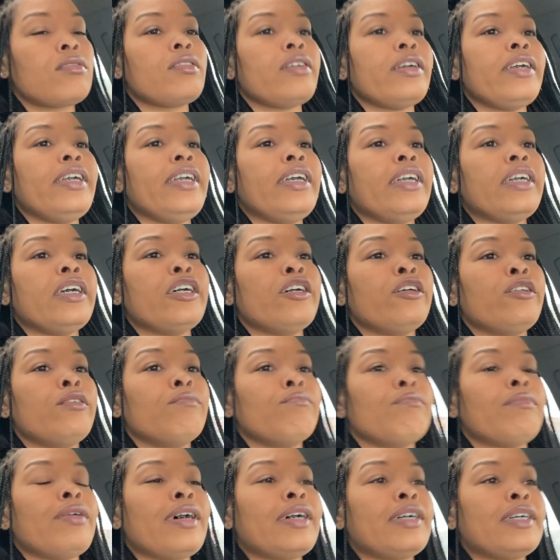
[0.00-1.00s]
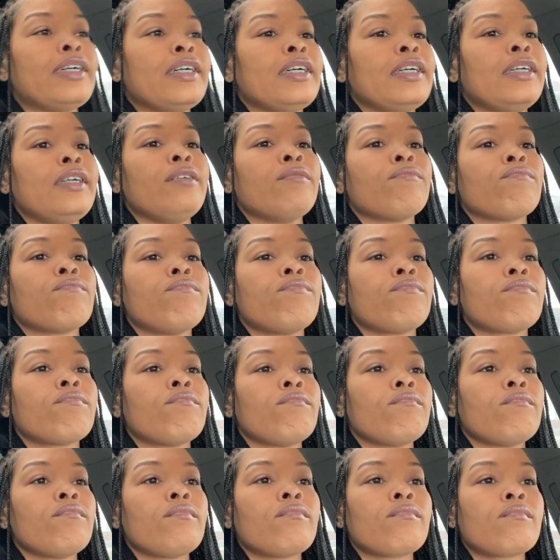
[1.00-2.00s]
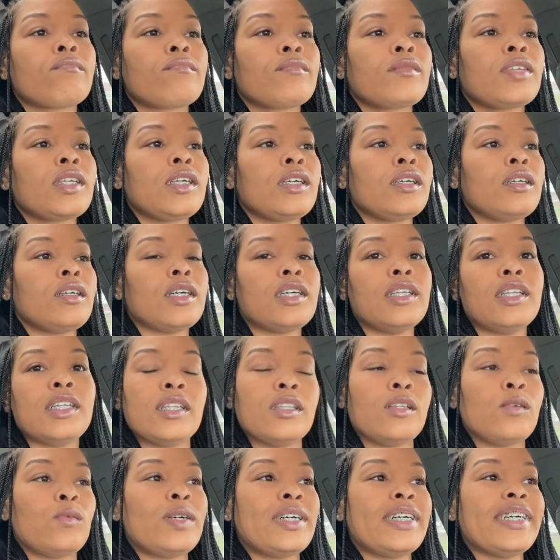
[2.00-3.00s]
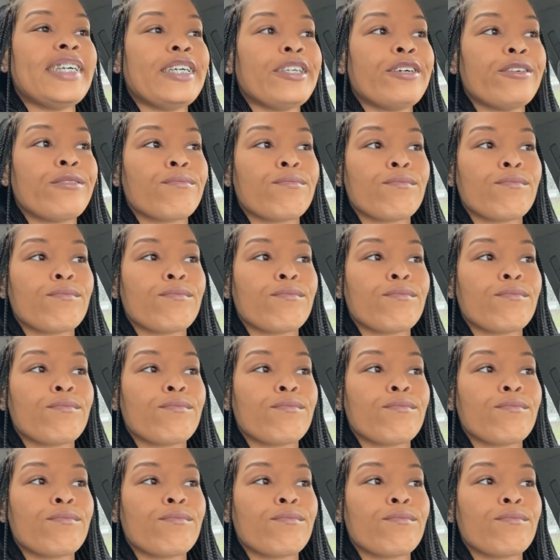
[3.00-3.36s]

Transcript: and my another wire.